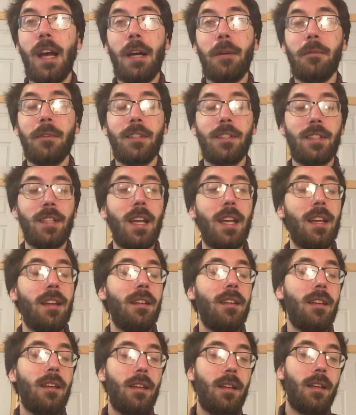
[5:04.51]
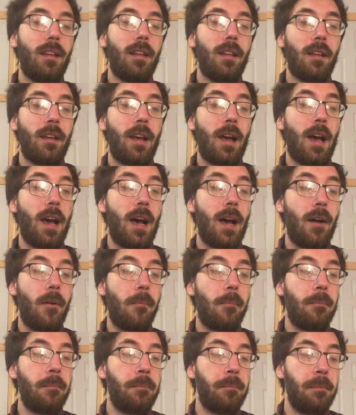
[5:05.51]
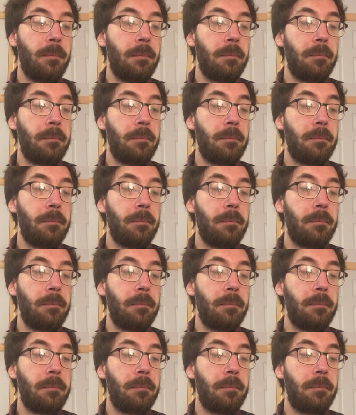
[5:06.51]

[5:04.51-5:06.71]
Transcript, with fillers: I would say. Um,